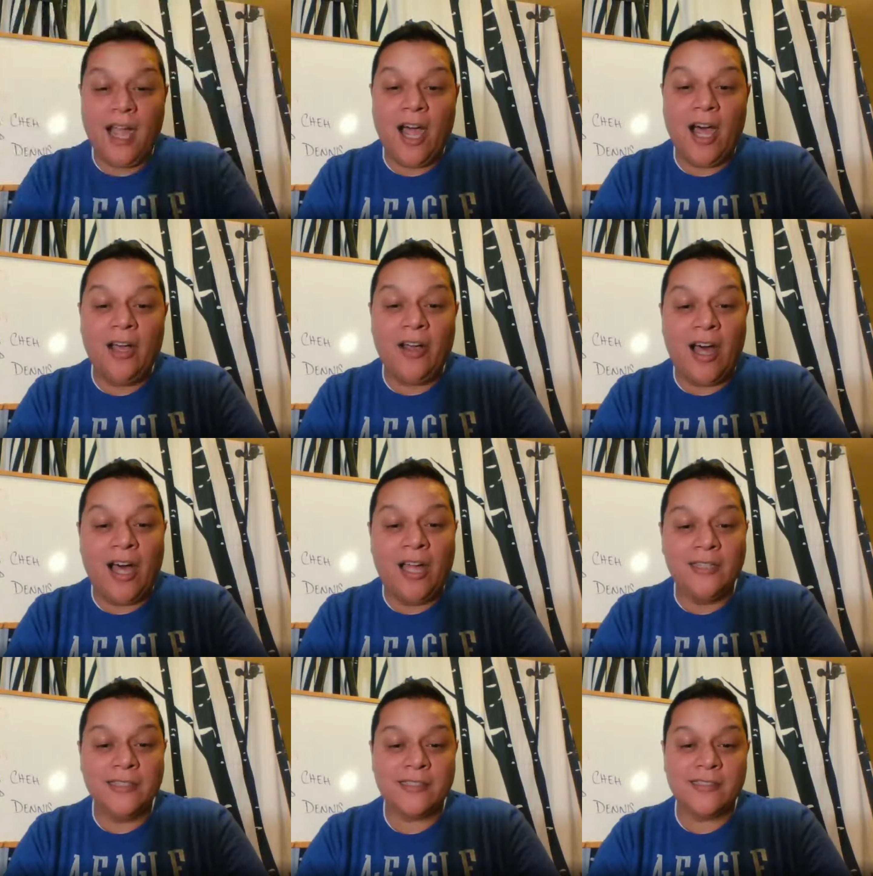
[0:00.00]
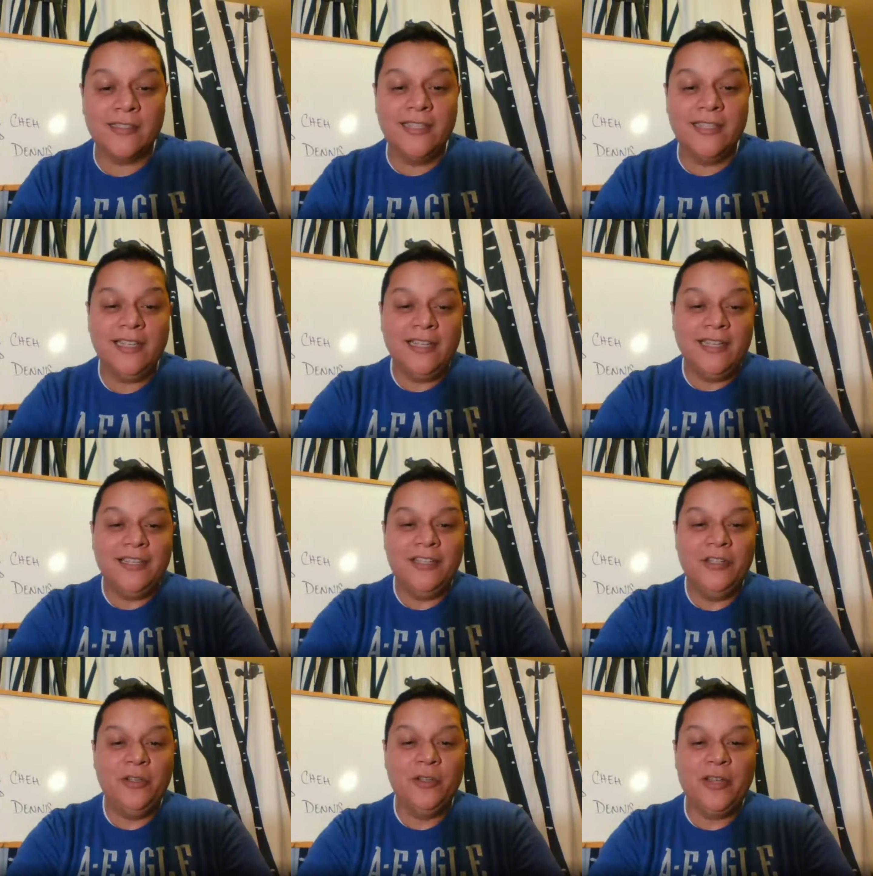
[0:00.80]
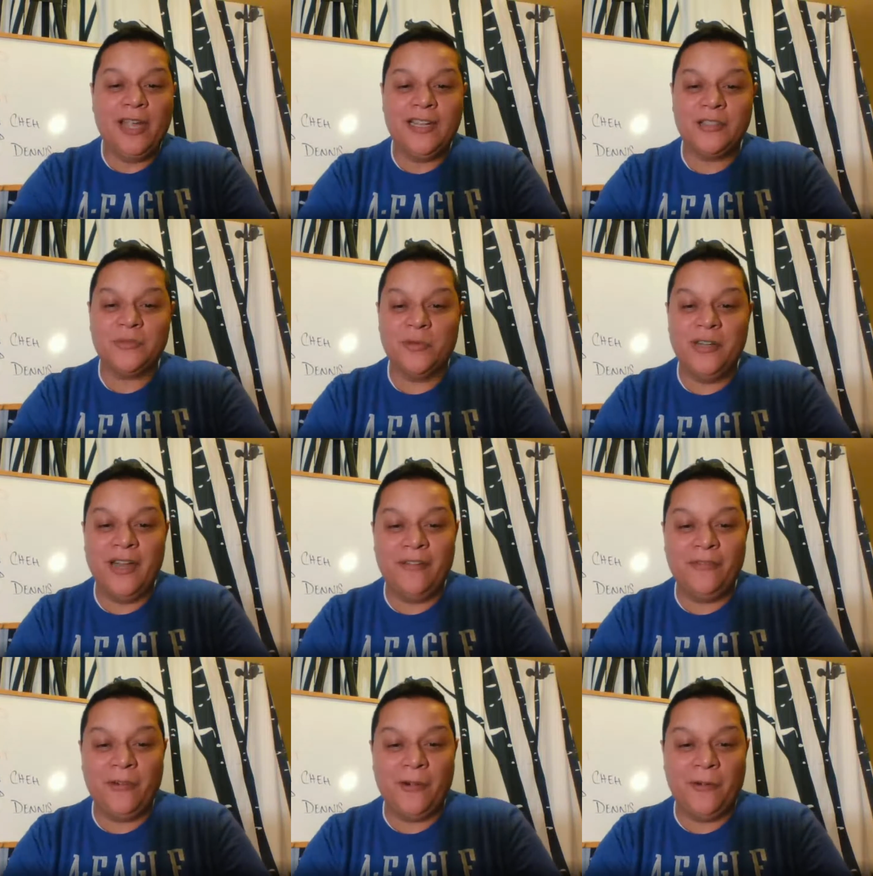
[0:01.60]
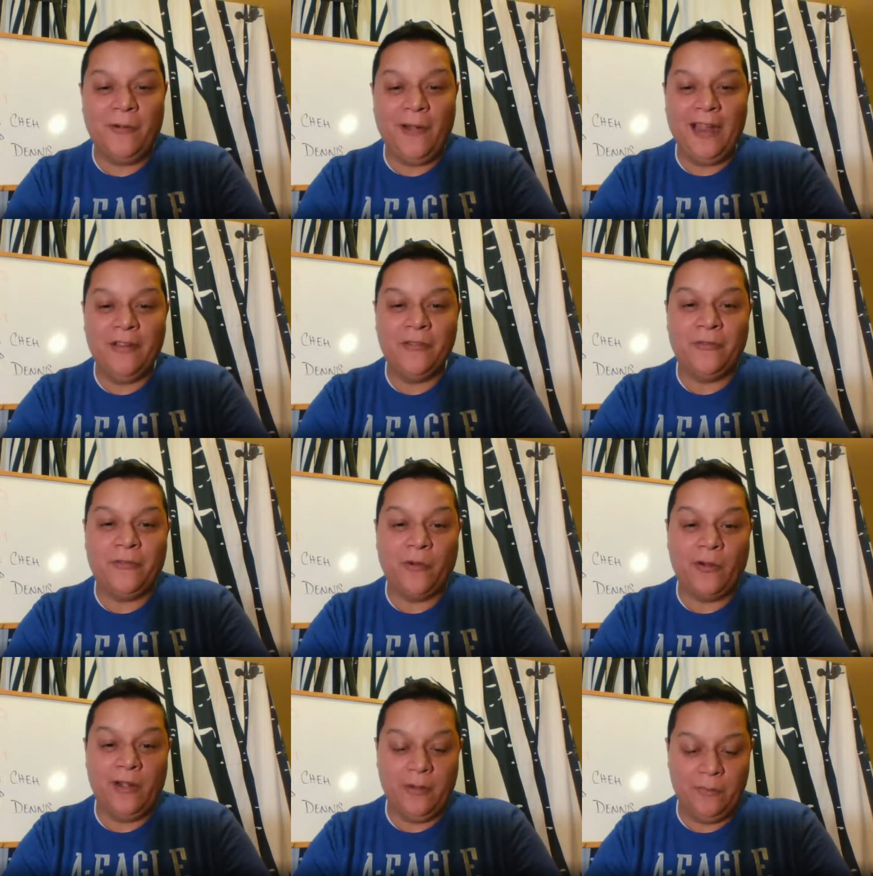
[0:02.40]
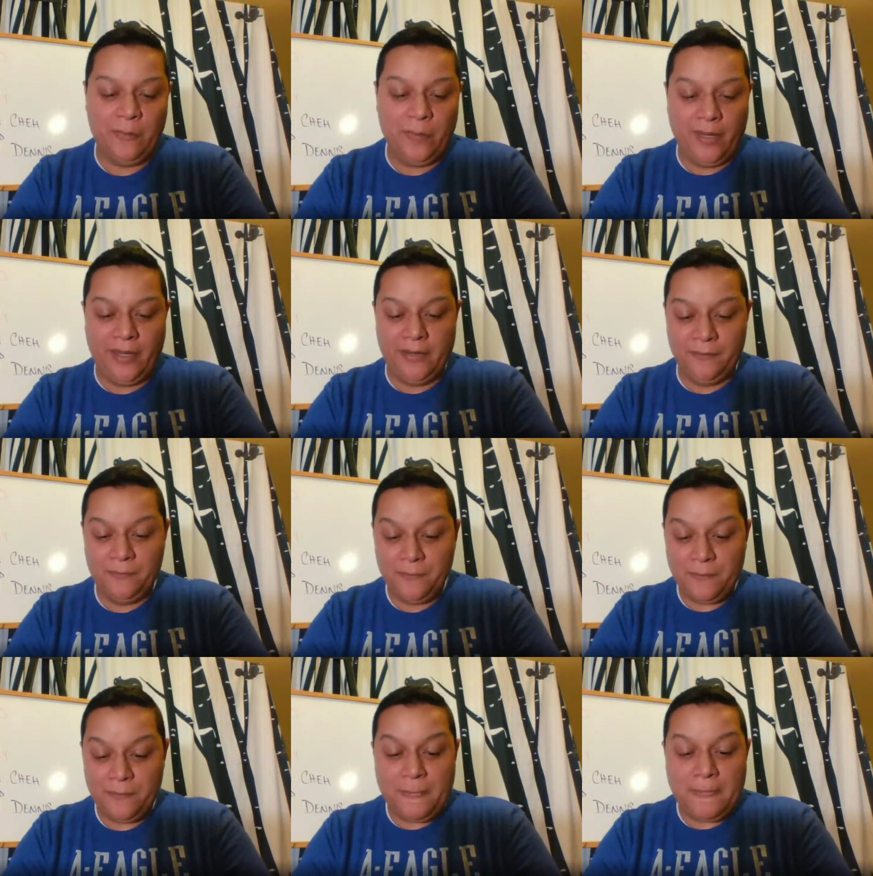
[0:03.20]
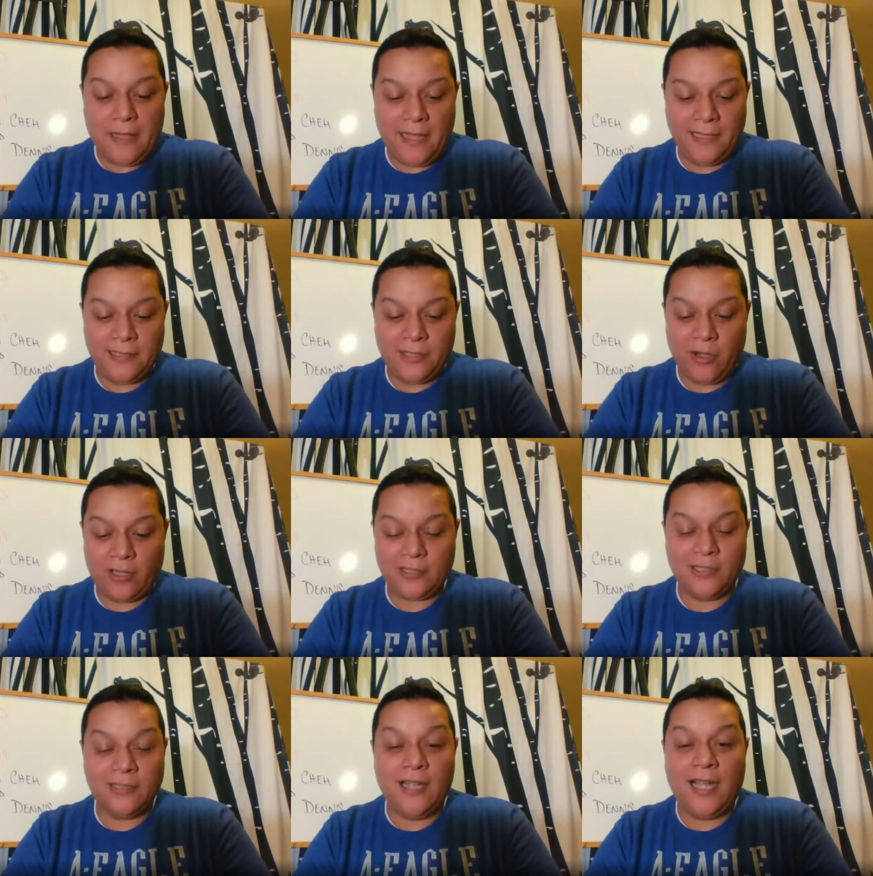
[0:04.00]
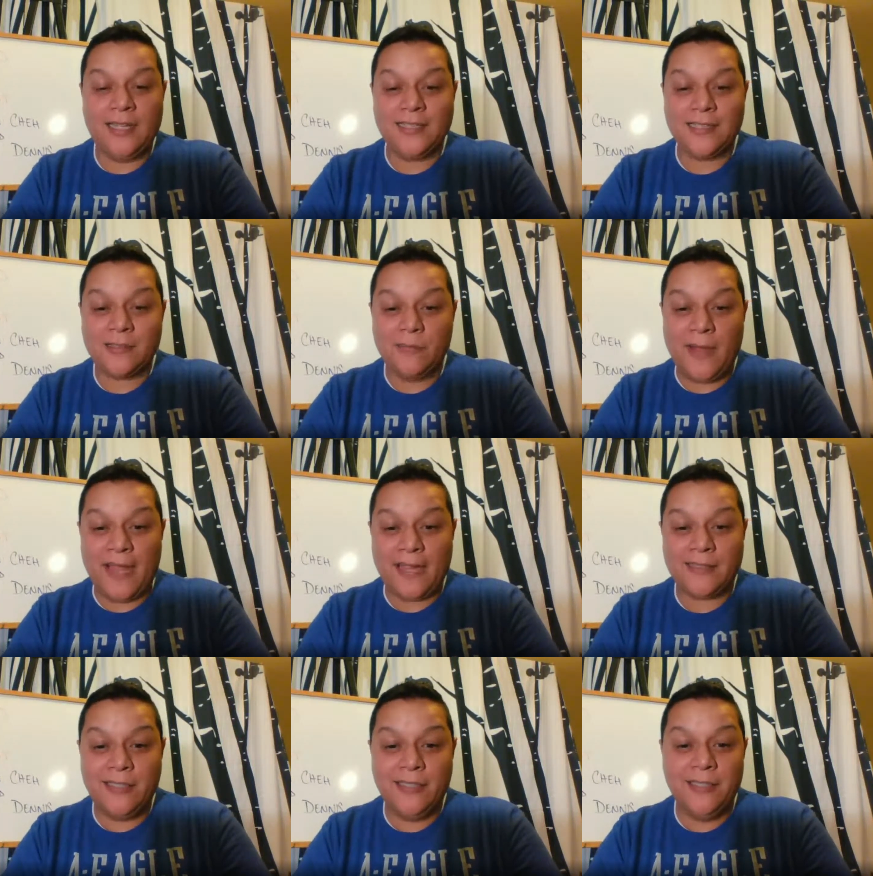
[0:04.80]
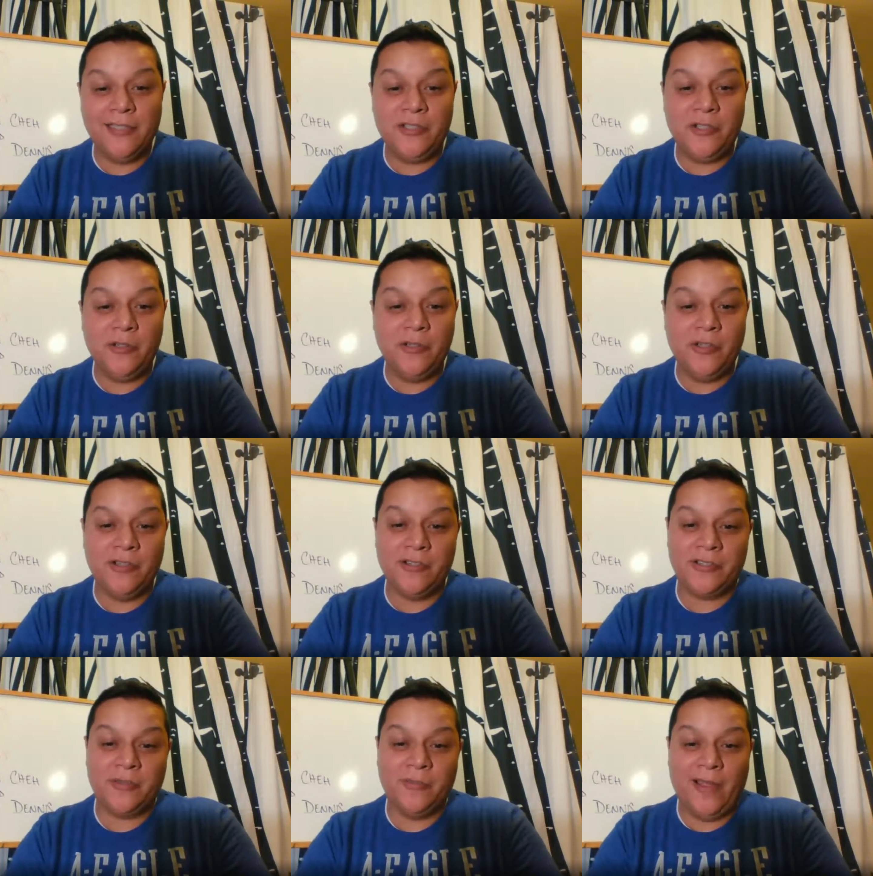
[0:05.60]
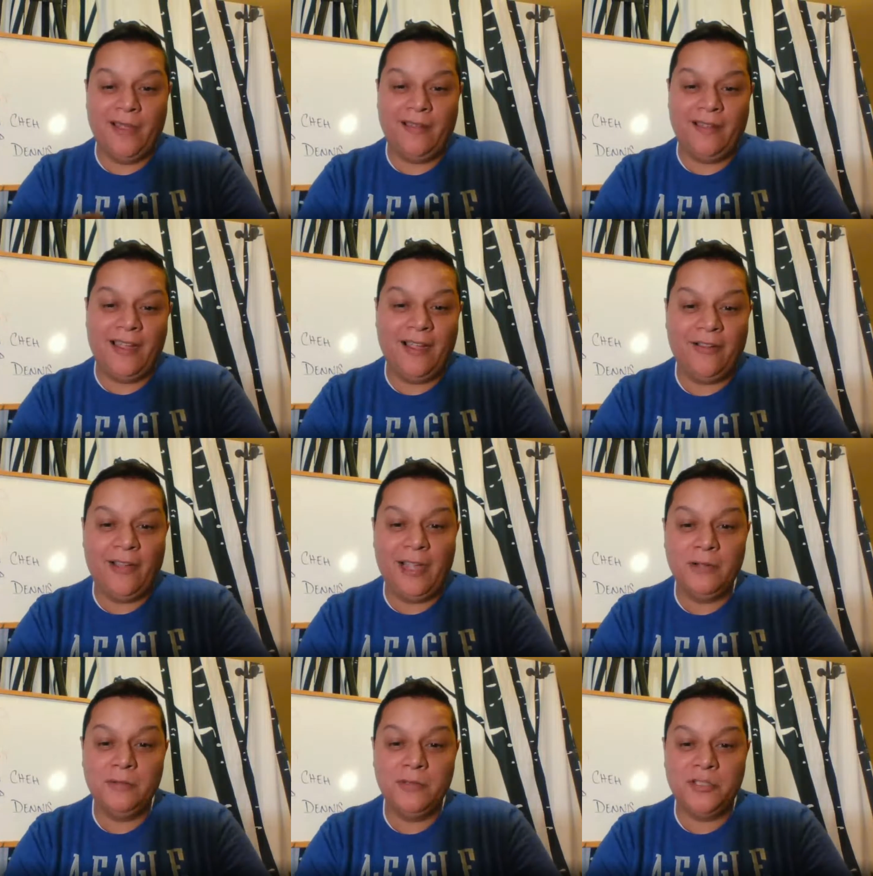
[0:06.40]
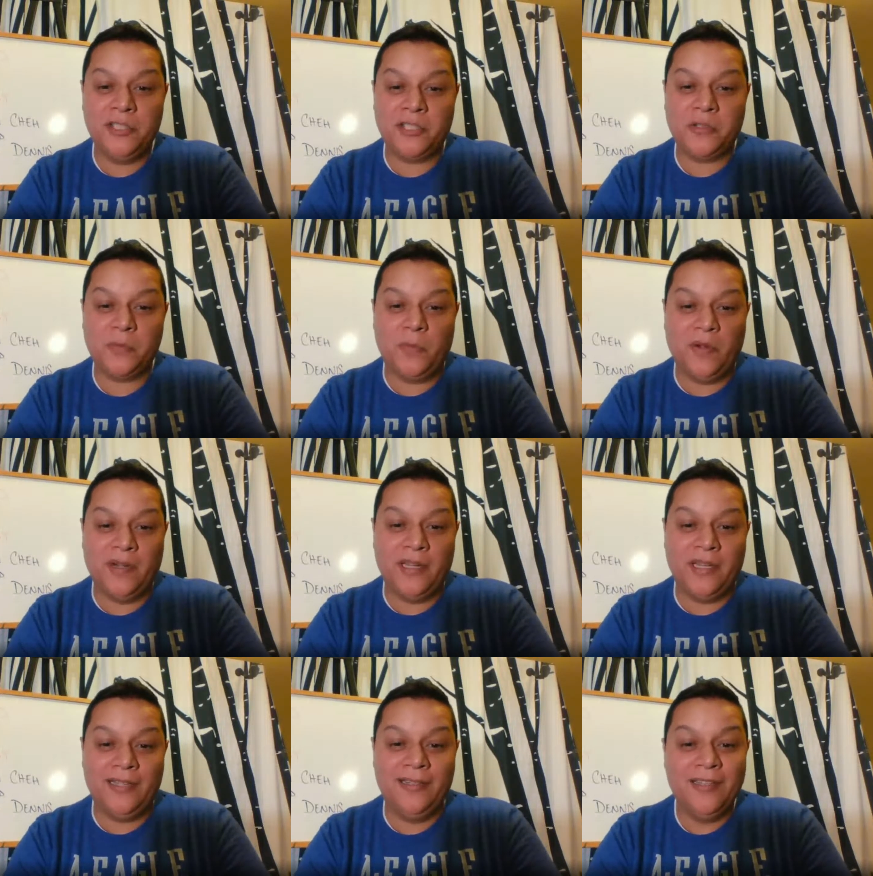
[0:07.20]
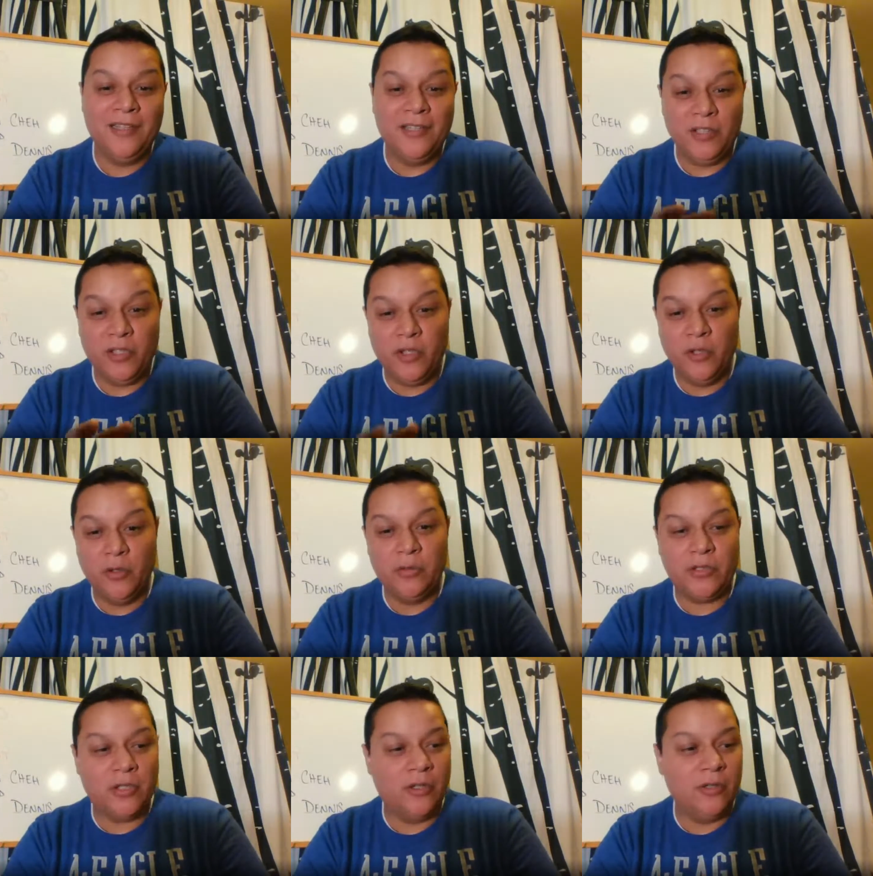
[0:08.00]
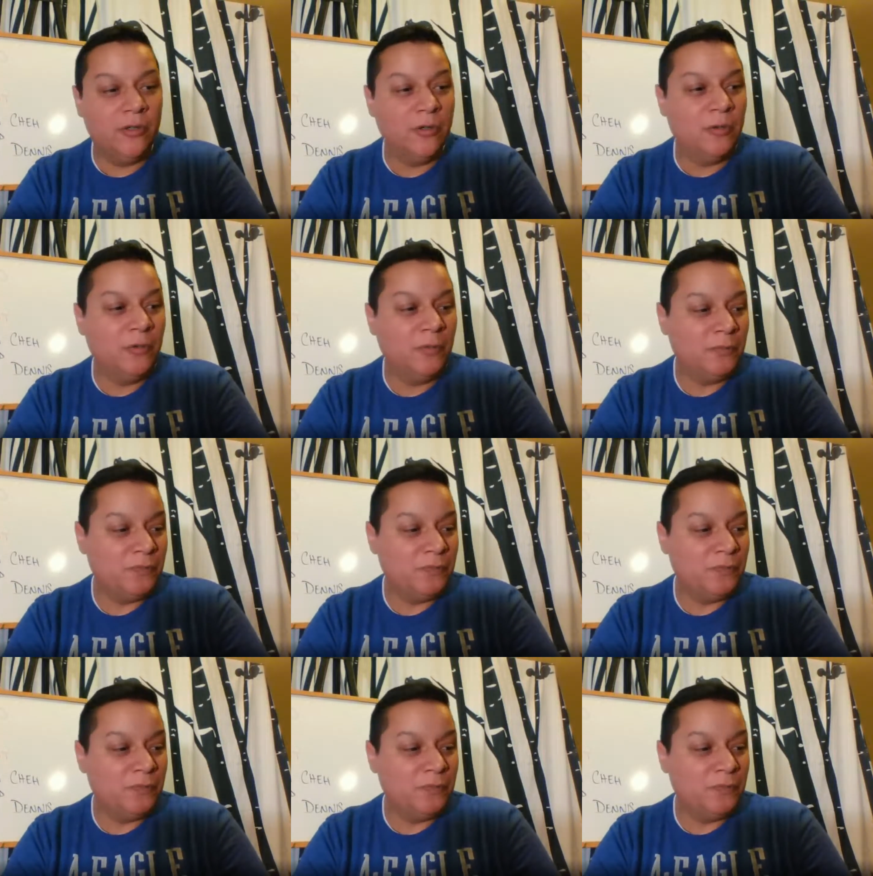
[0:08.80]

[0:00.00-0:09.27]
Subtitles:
honestly, you guys were never around for it, but I talked a lot of smack to the juniors about how I would just bring you two,